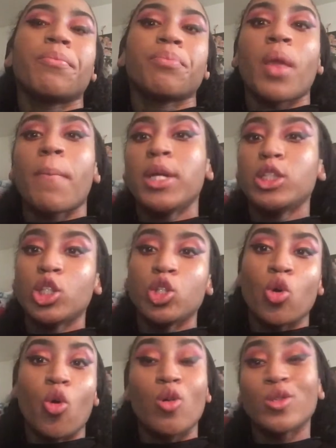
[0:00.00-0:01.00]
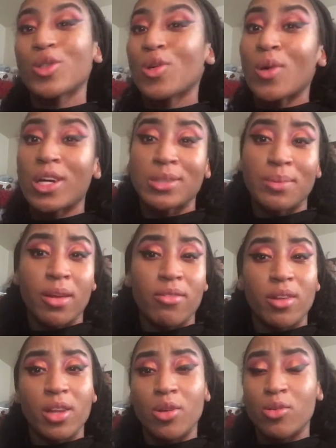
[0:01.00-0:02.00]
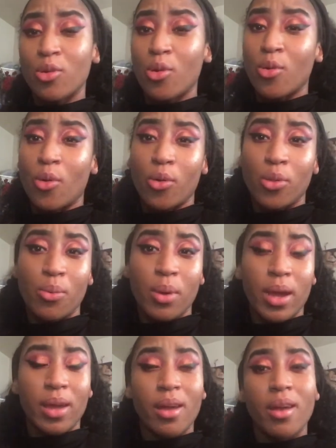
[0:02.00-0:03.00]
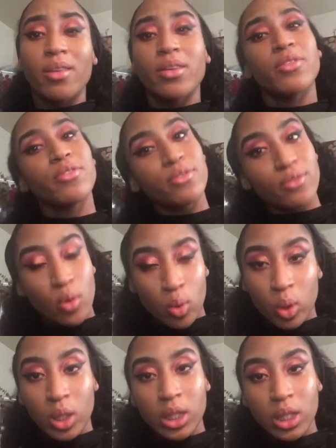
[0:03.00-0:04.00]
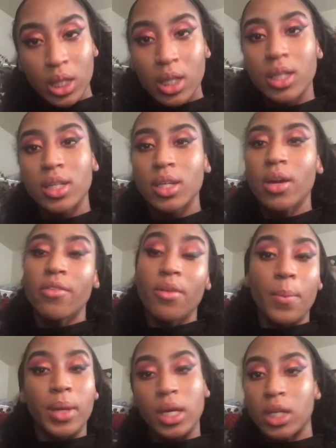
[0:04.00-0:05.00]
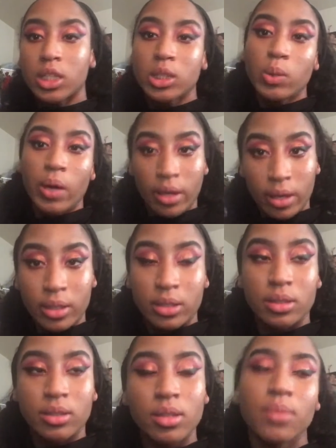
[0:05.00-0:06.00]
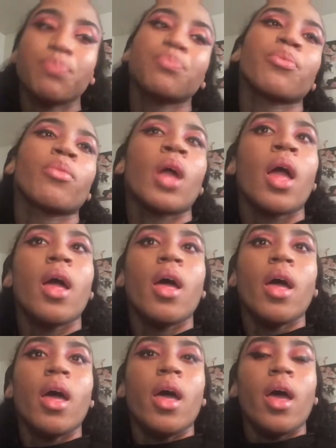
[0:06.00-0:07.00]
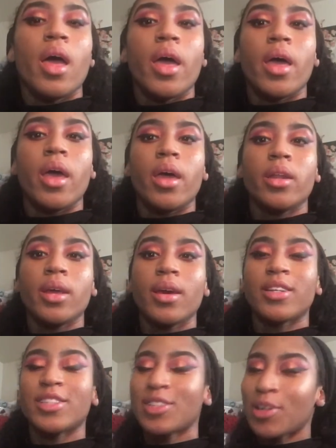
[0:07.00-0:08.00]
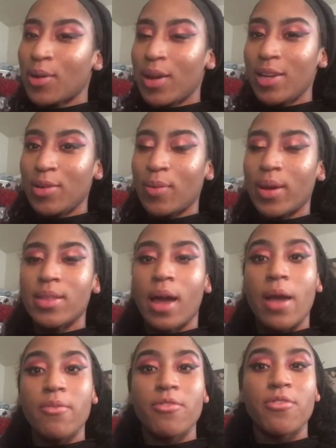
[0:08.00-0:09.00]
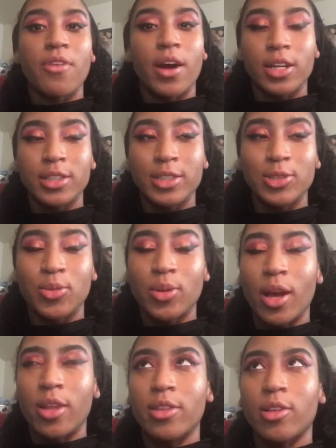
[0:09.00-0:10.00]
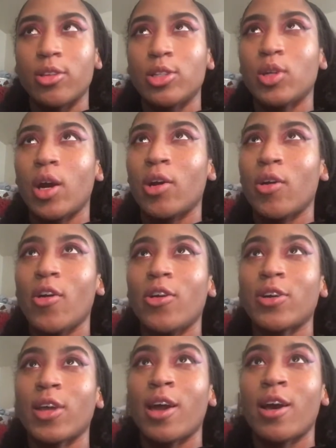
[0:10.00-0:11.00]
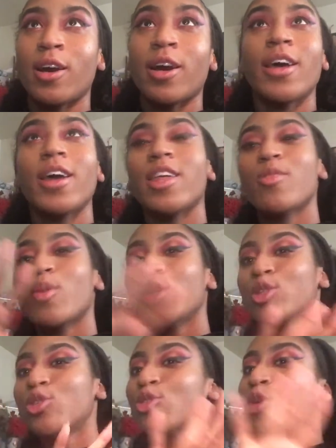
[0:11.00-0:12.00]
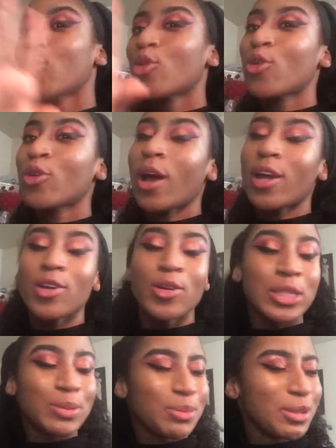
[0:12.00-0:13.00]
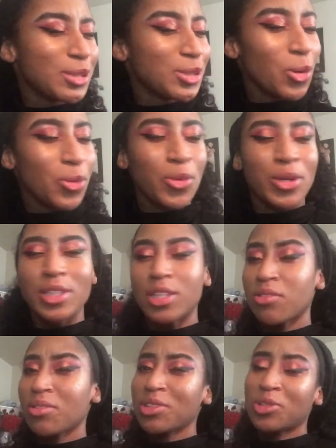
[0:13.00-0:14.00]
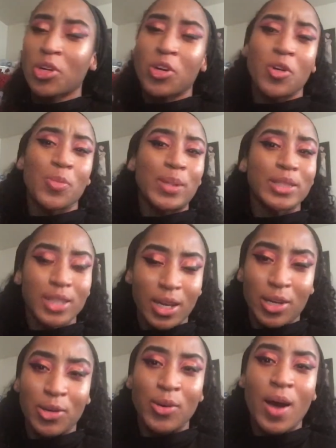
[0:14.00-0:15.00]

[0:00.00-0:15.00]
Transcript: Make sure you also watch my videos all the way in full from beginning to end. And yeah, so anyways, I'm finally doing another try haul, y'all. It's been so long. I know it's been so long since I did a try haul on my channel.